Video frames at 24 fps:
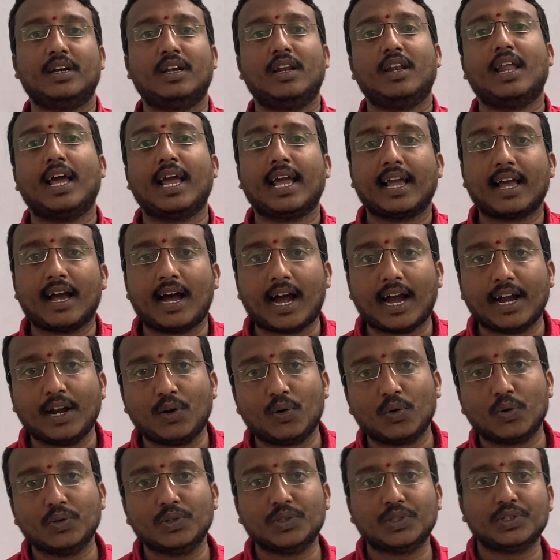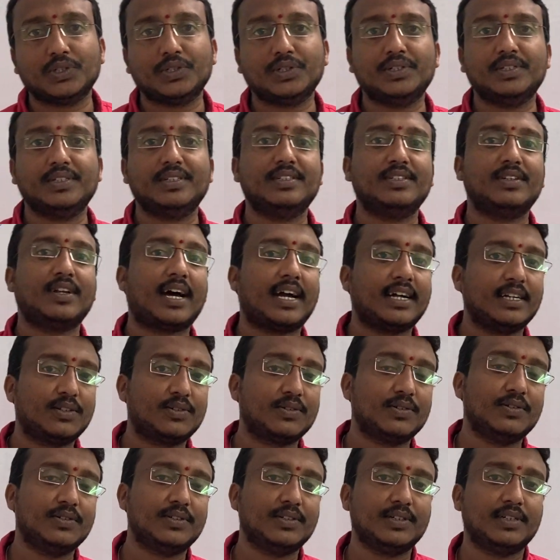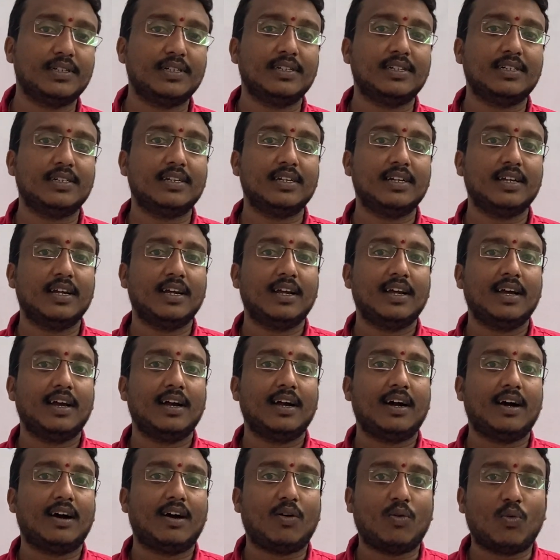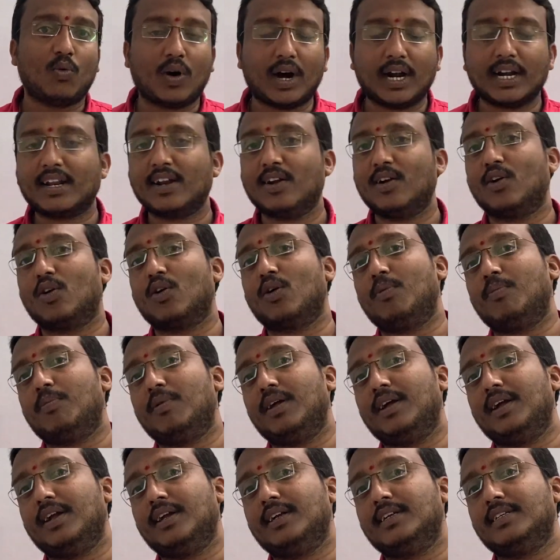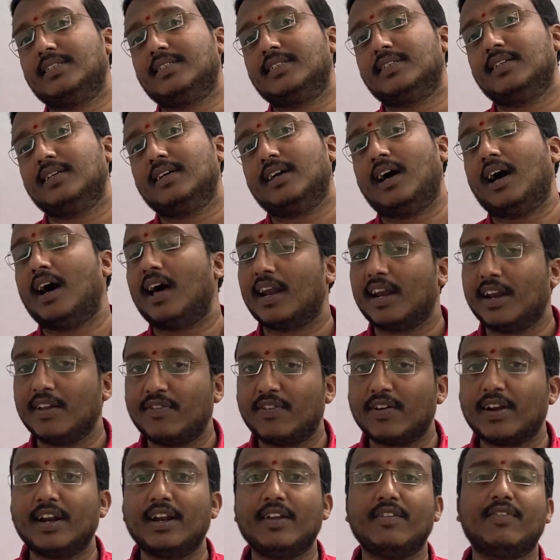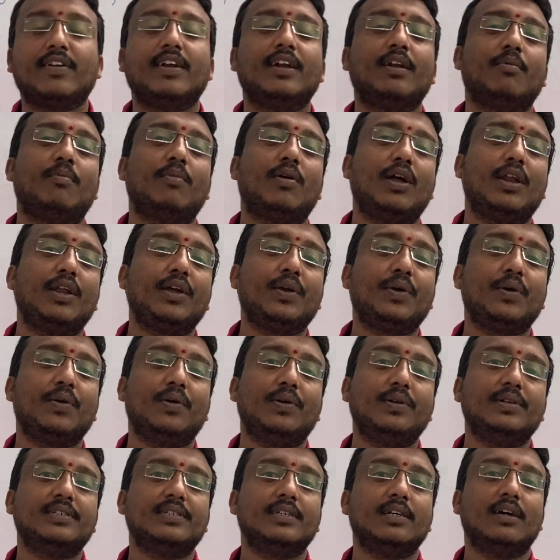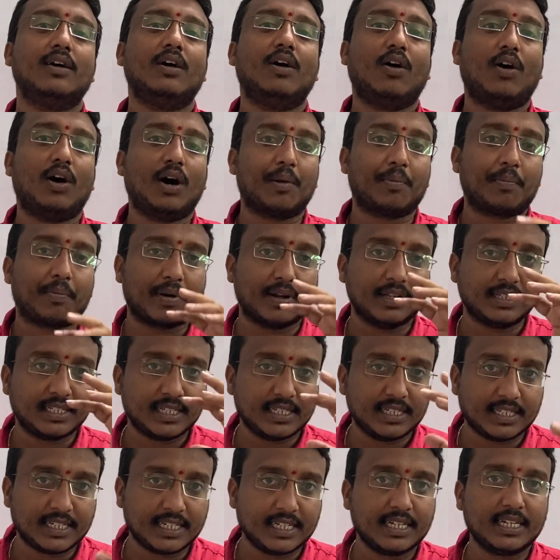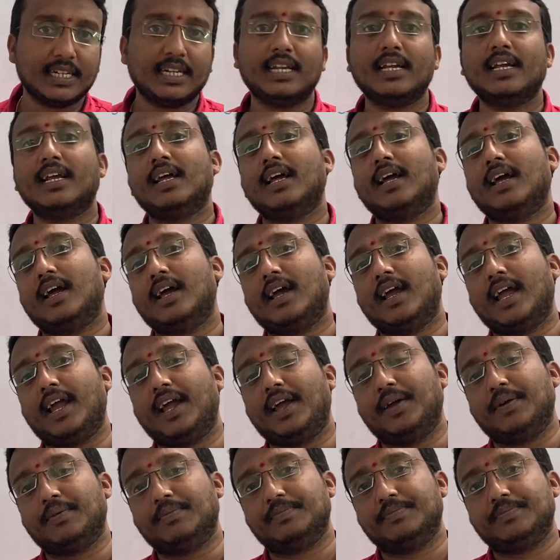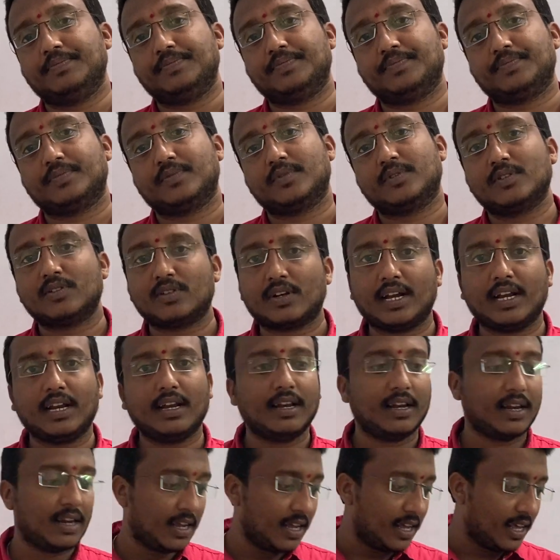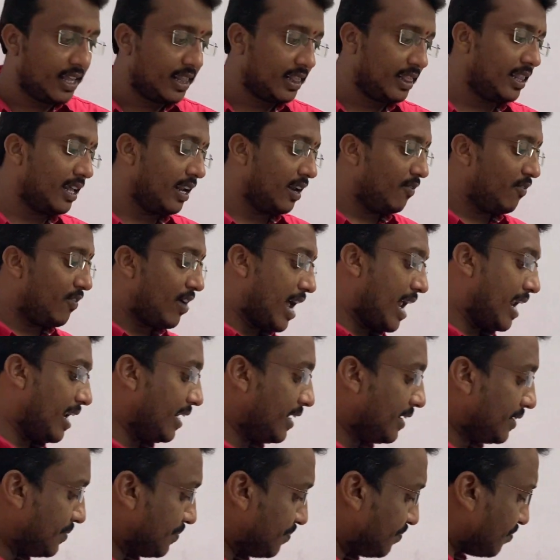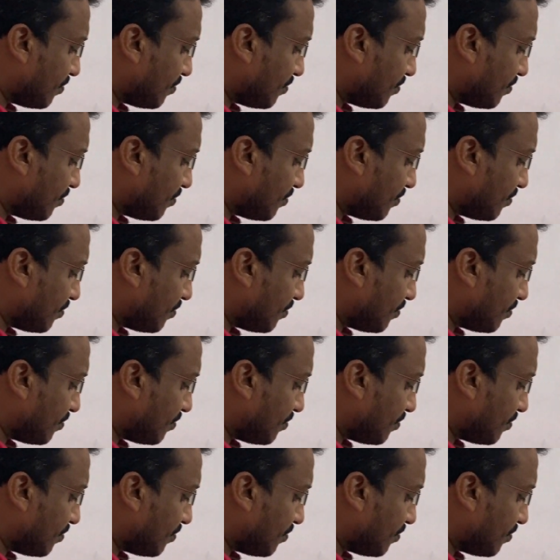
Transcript: like hydrogen, nitrogen, water droplets, or different molecules are present in air. Right? Then